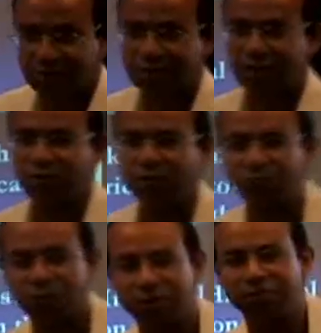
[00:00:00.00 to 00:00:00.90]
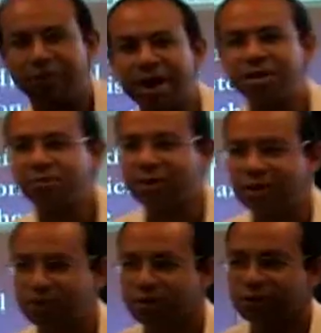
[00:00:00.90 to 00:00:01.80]
Thank you for inviting me
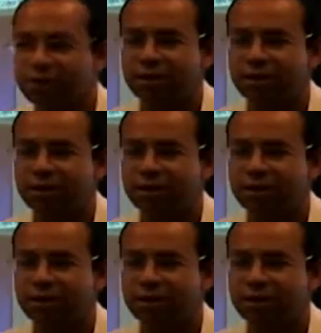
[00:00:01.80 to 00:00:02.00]
here.